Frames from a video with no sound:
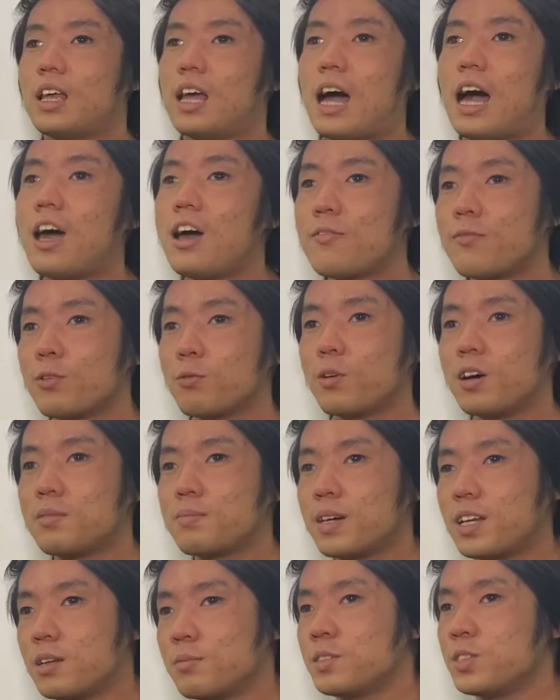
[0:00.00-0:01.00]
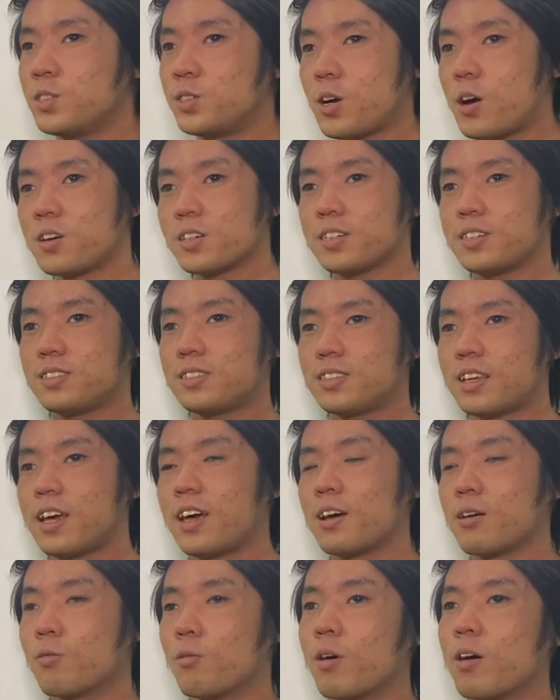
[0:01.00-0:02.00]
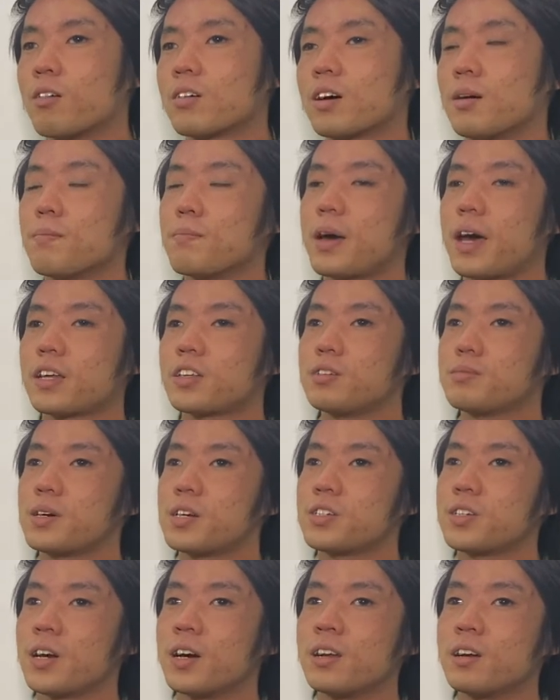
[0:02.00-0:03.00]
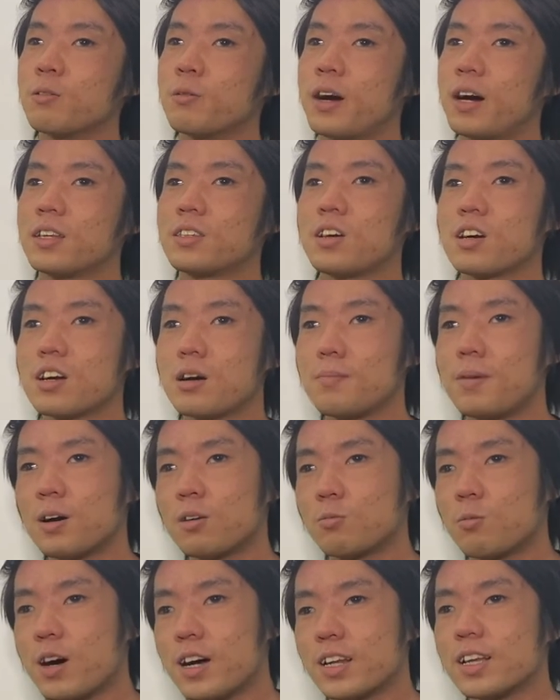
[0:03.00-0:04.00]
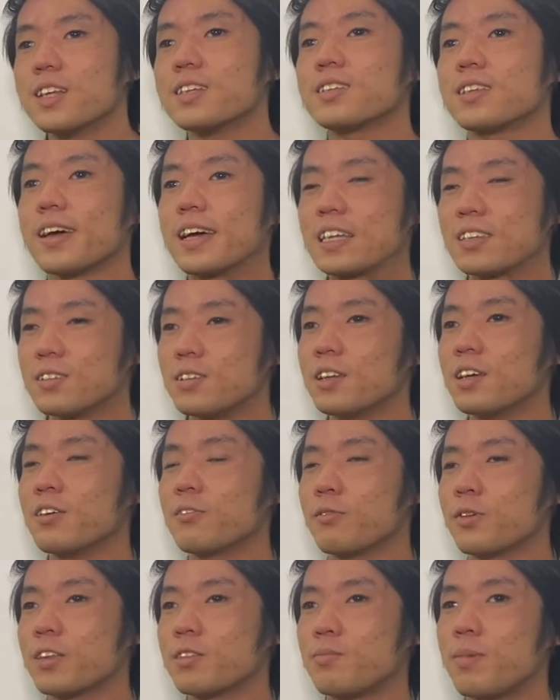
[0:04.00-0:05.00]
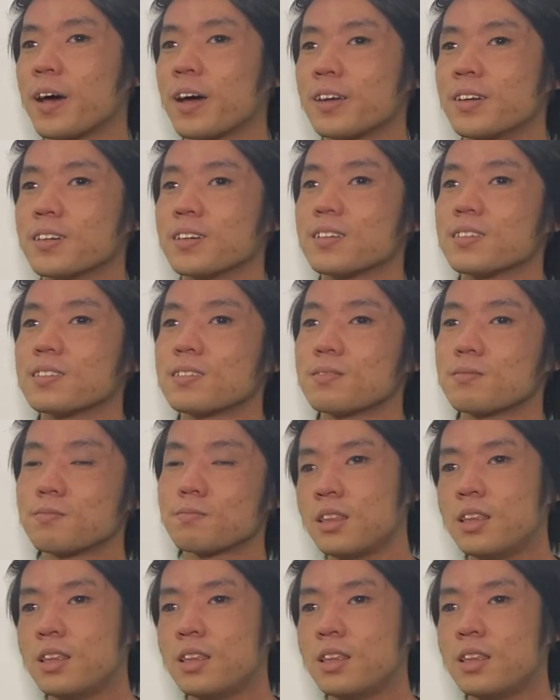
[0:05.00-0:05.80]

Hi everyone, my name is Josh and welcome back to my channel where I talk about what it's like to live with blindness.